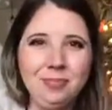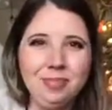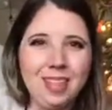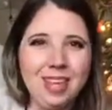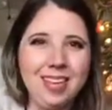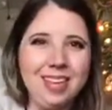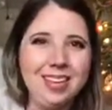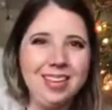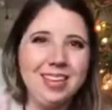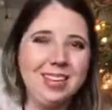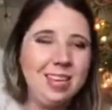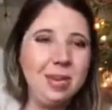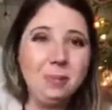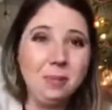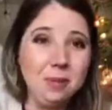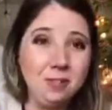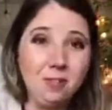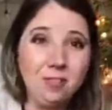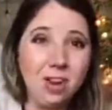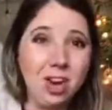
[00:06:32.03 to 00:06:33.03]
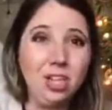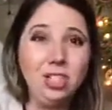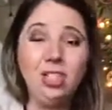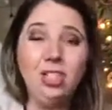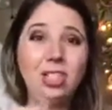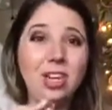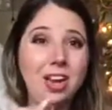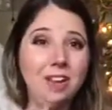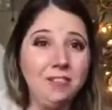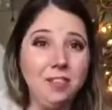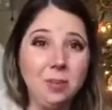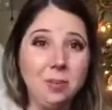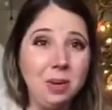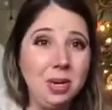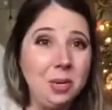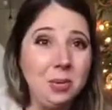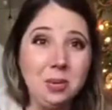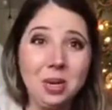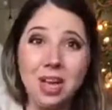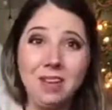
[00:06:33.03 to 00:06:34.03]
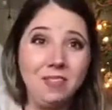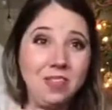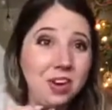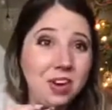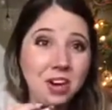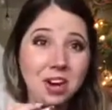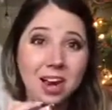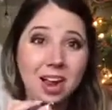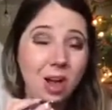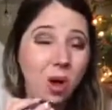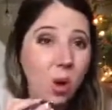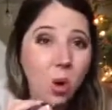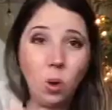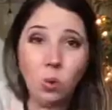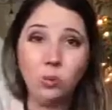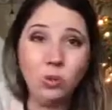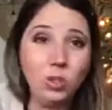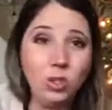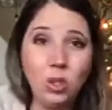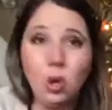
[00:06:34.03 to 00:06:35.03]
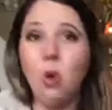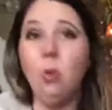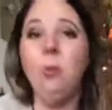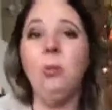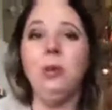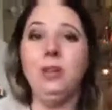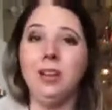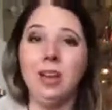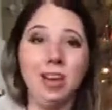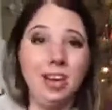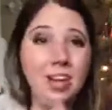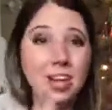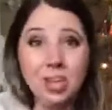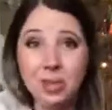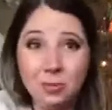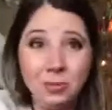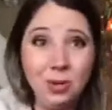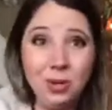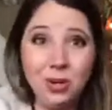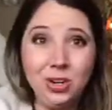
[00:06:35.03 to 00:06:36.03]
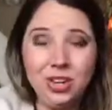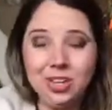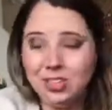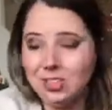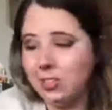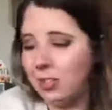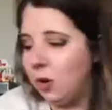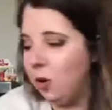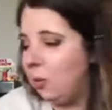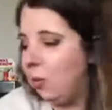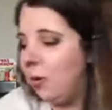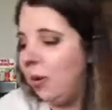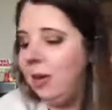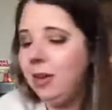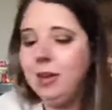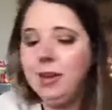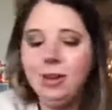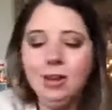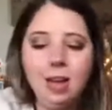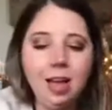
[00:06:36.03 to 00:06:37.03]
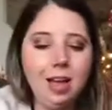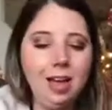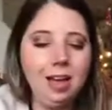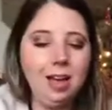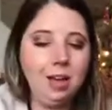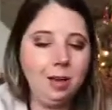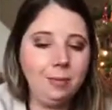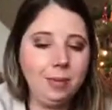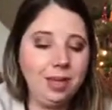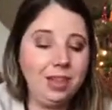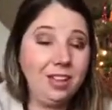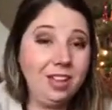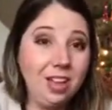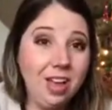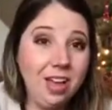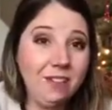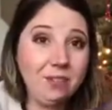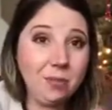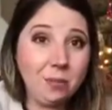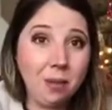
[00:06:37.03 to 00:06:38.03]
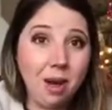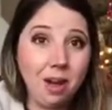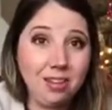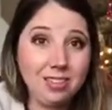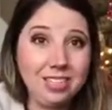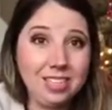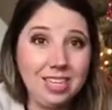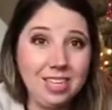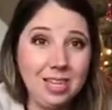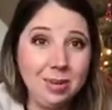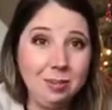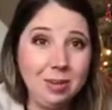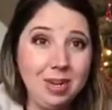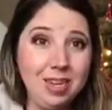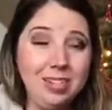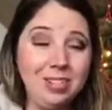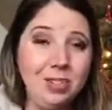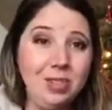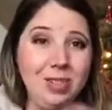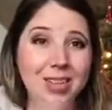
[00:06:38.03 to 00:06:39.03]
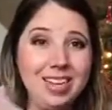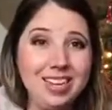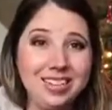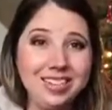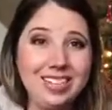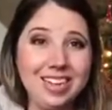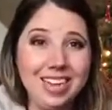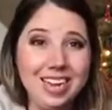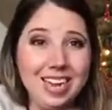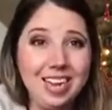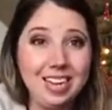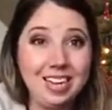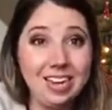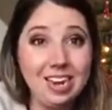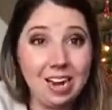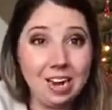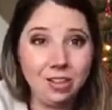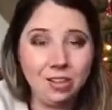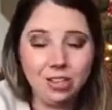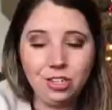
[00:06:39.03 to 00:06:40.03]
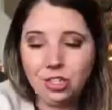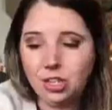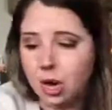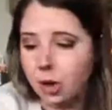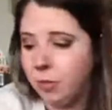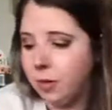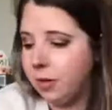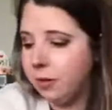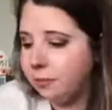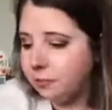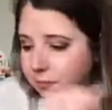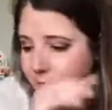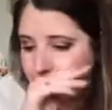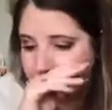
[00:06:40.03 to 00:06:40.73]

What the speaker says: they could keep it fresh. Everybody will have their own soap, not a community soap, and they'll have a box to keep it in so they could take it in and out of the shower.